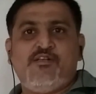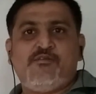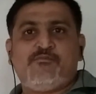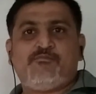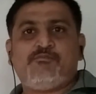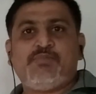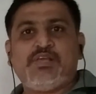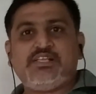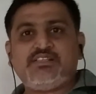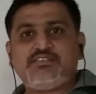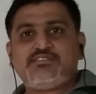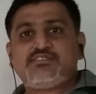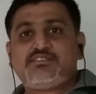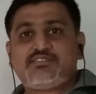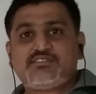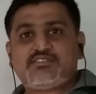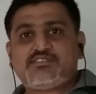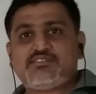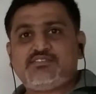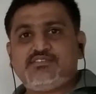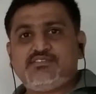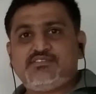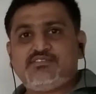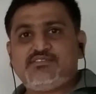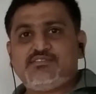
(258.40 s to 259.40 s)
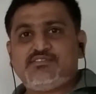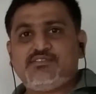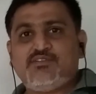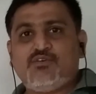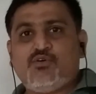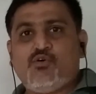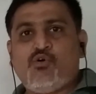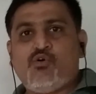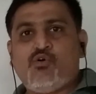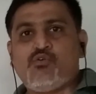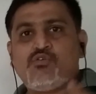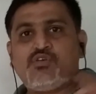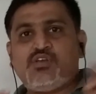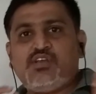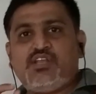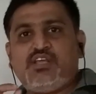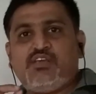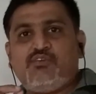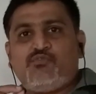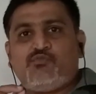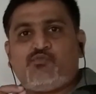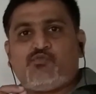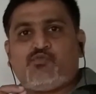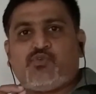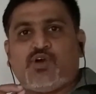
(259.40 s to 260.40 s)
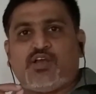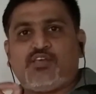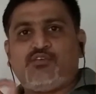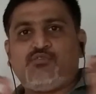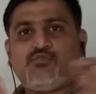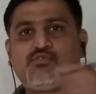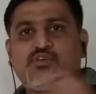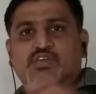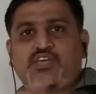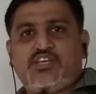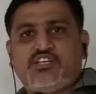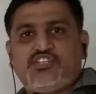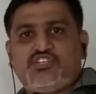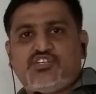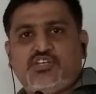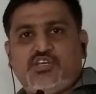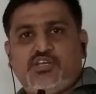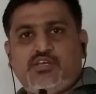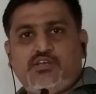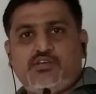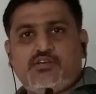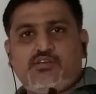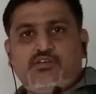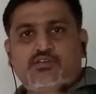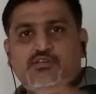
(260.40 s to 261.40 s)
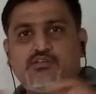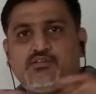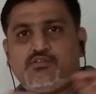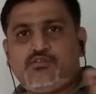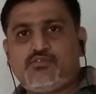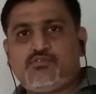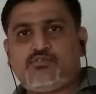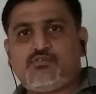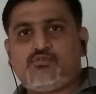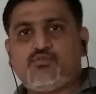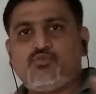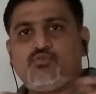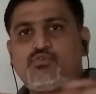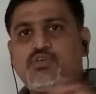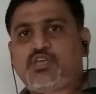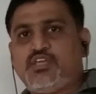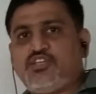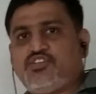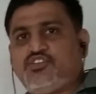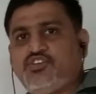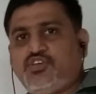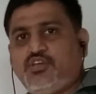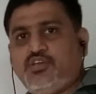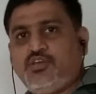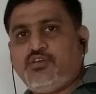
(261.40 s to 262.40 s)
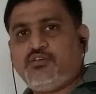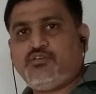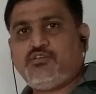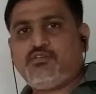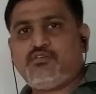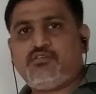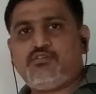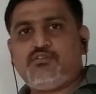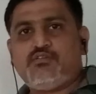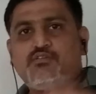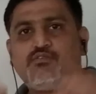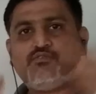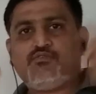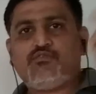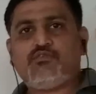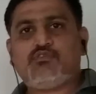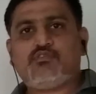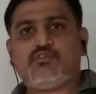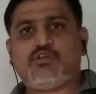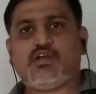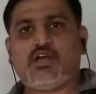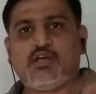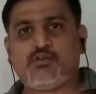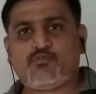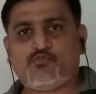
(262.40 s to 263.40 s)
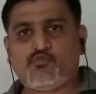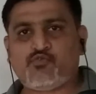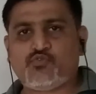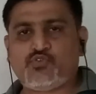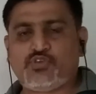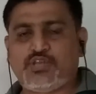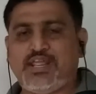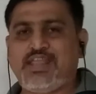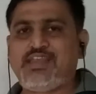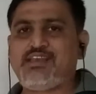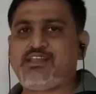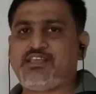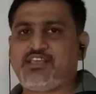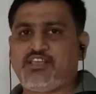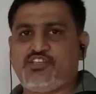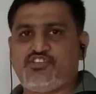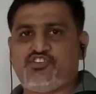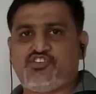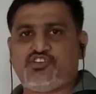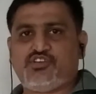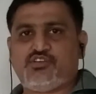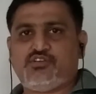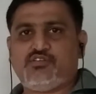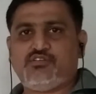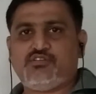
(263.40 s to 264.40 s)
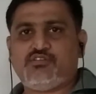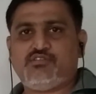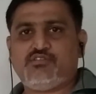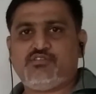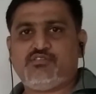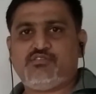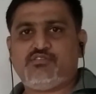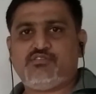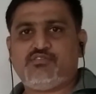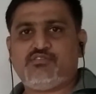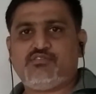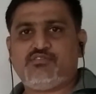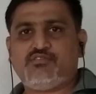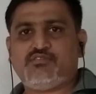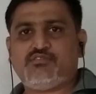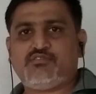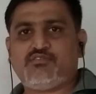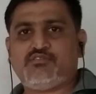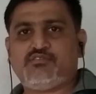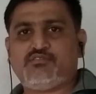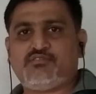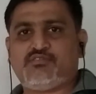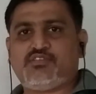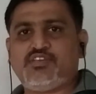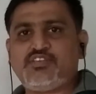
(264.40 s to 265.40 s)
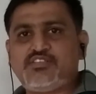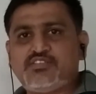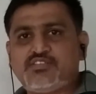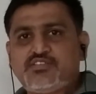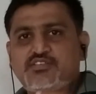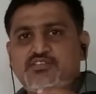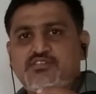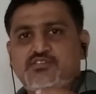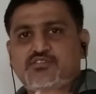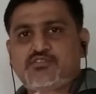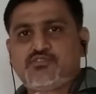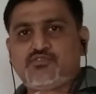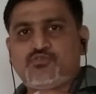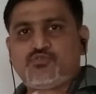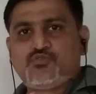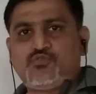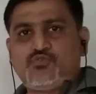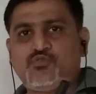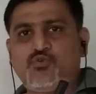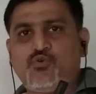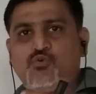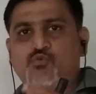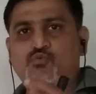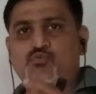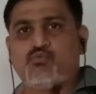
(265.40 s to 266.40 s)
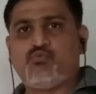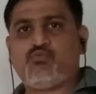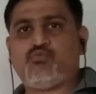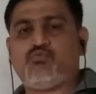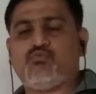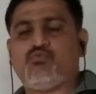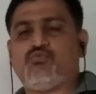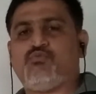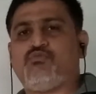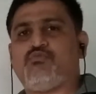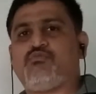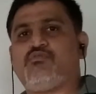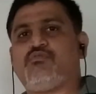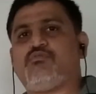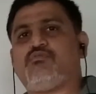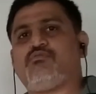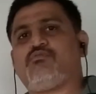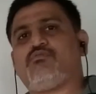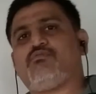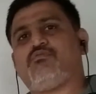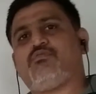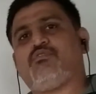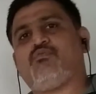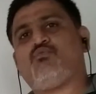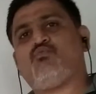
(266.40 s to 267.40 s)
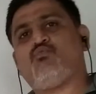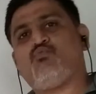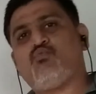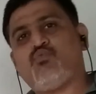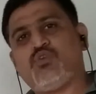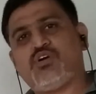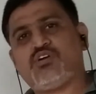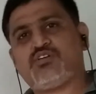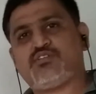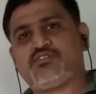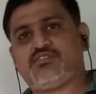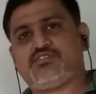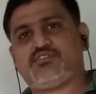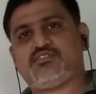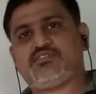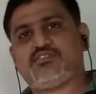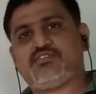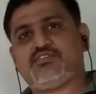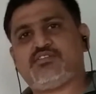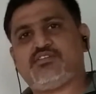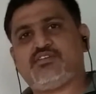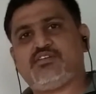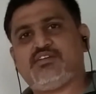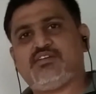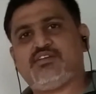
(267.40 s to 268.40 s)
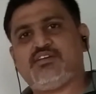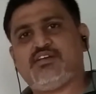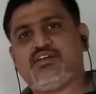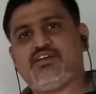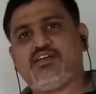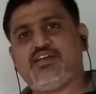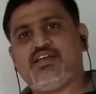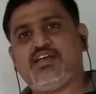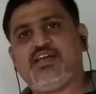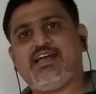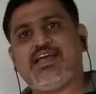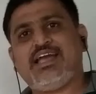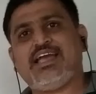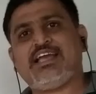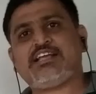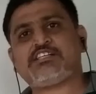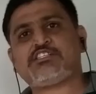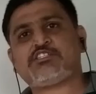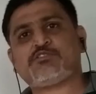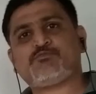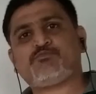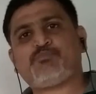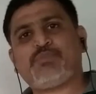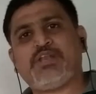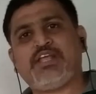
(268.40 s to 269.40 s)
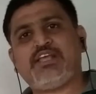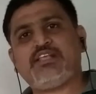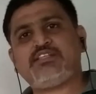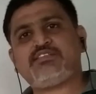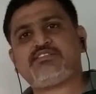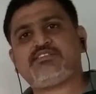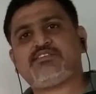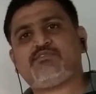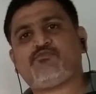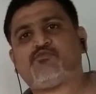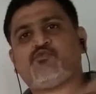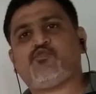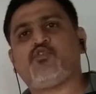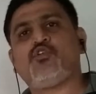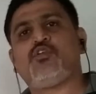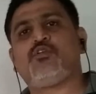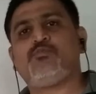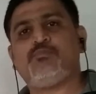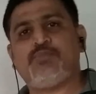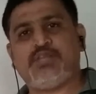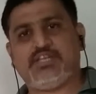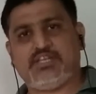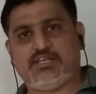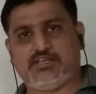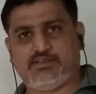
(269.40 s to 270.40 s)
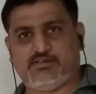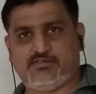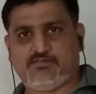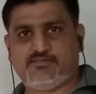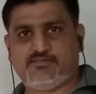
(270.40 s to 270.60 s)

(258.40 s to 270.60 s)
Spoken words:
Means only 5 kg, 2 kg and 10 kg. These two words explains the full meaning.